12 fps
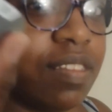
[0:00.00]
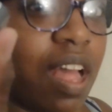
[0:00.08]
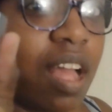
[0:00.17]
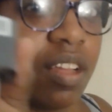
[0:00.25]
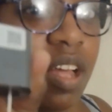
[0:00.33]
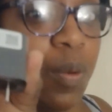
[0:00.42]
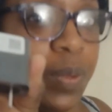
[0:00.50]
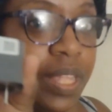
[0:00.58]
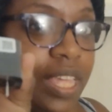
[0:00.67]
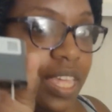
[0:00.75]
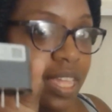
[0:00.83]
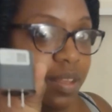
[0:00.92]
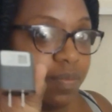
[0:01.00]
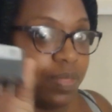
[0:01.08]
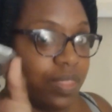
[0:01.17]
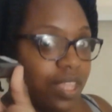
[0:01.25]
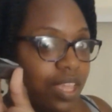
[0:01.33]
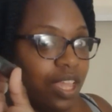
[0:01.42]
not come with the kit.
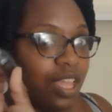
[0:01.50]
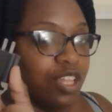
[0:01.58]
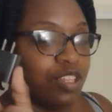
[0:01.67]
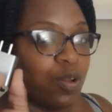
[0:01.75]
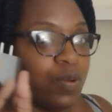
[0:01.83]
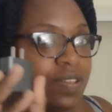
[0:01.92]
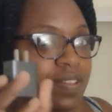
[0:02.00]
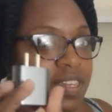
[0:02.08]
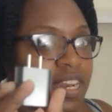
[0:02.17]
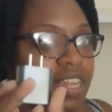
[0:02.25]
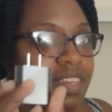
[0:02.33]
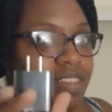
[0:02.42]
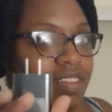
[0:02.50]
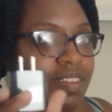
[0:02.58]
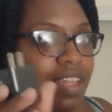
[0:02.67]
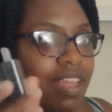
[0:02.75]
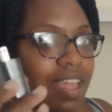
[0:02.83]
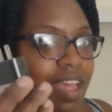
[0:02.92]
So it's a good idea
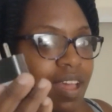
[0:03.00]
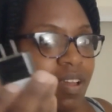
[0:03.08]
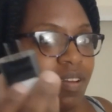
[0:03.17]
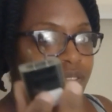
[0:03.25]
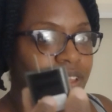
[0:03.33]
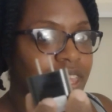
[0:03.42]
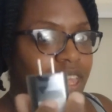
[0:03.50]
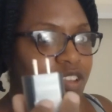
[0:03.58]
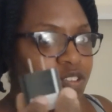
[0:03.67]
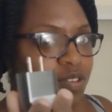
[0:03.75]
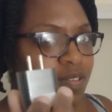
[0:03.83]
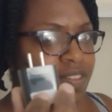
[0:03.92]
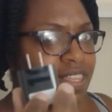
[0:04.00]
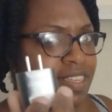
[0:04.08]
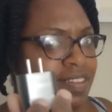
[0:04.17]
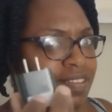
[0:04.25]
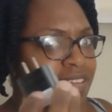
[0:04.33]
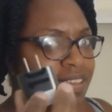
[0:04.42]
to have extra of
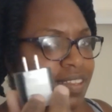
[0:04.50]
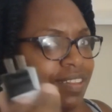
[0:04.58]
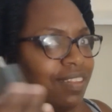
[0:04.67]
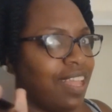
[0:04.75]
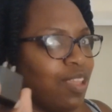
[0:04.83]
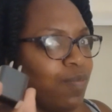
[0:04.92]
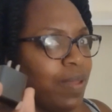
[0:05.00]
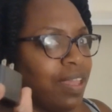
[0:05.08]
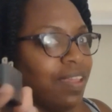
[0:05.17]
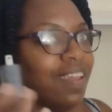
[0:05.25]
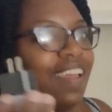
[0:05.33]
these, thank you babe,